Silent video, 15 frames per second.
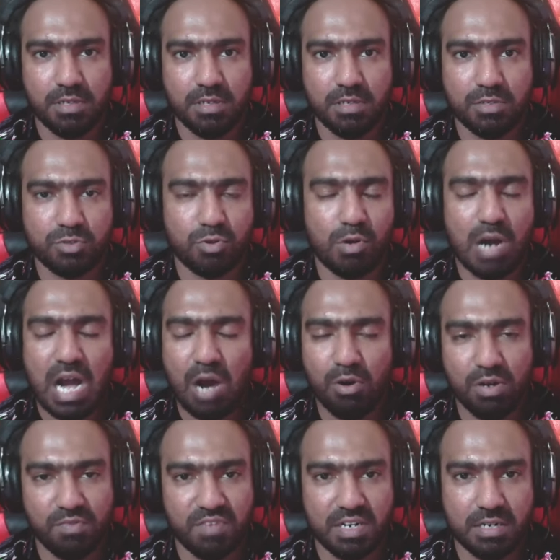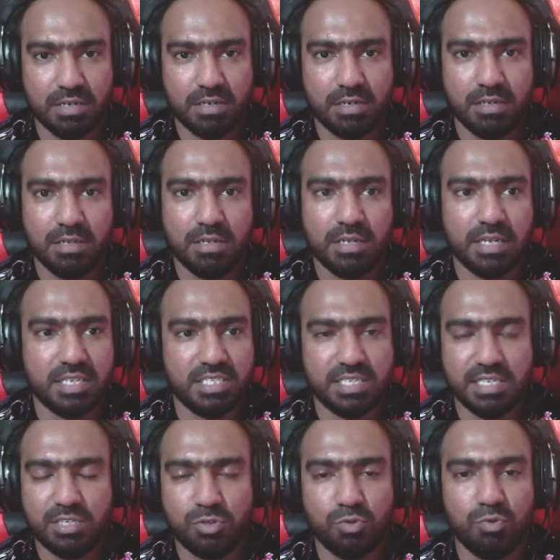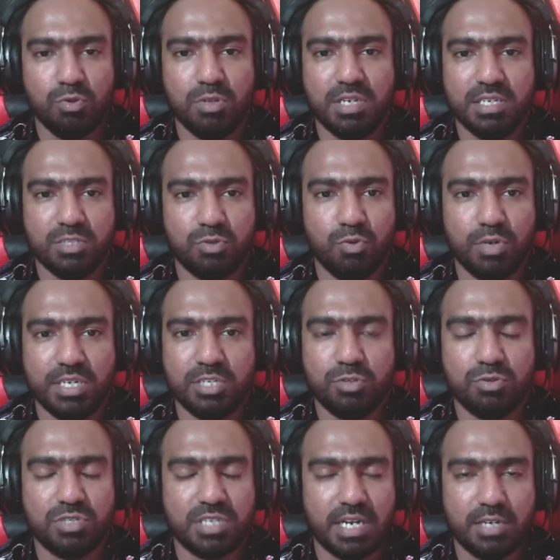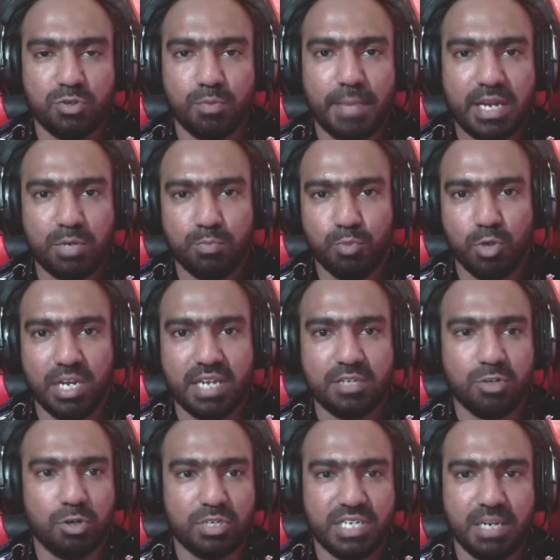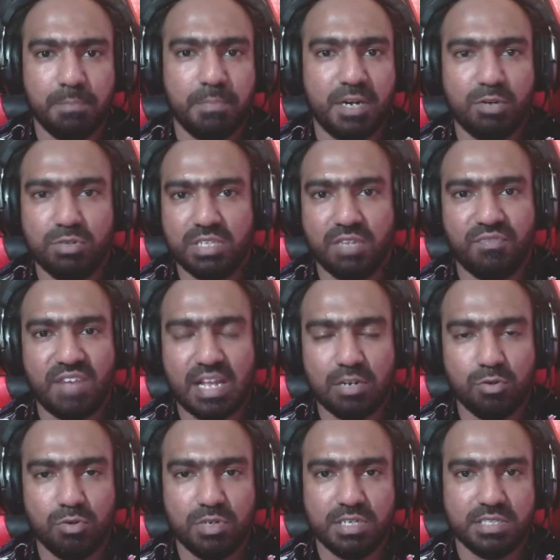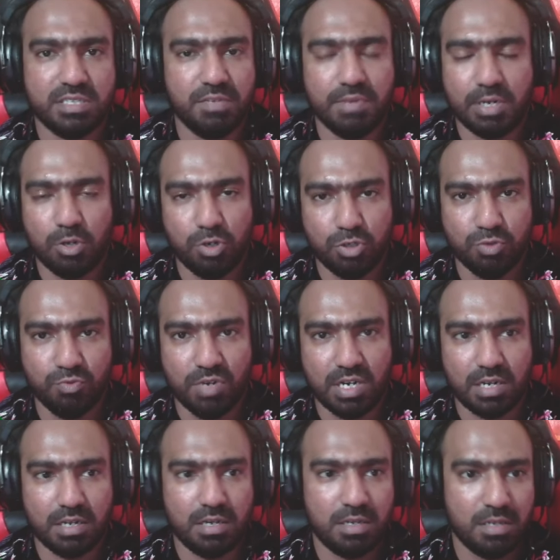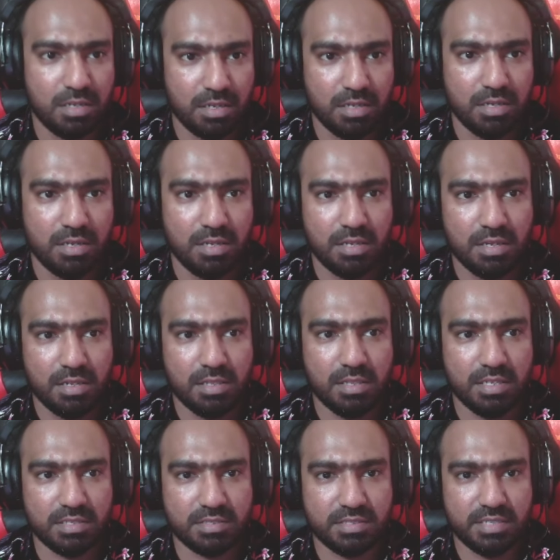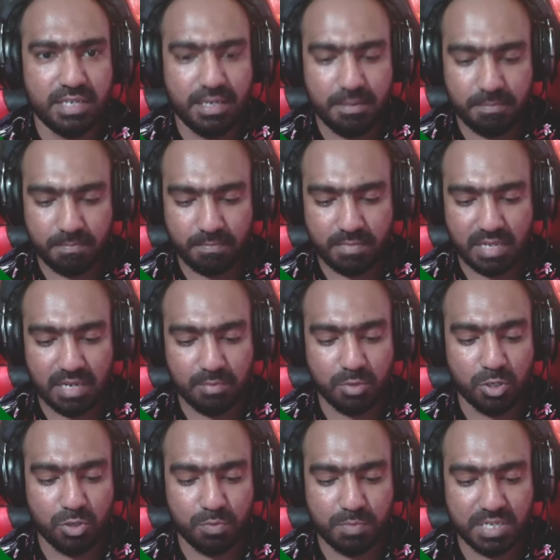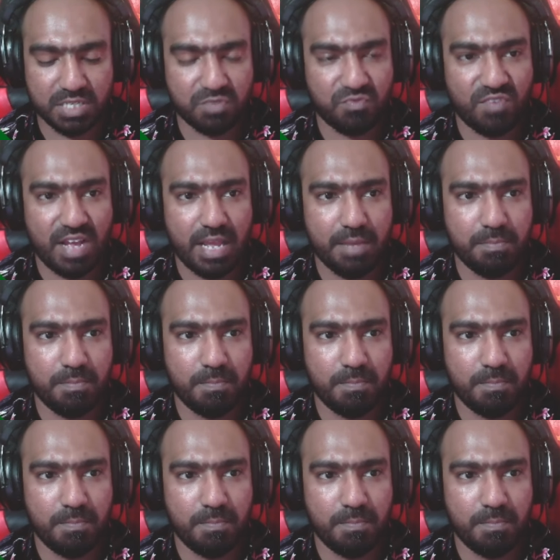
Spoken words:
So however a cheat tool is going to try to manipulate or tamper with the value, it's never going to work. Let's see. I'm going to press 5.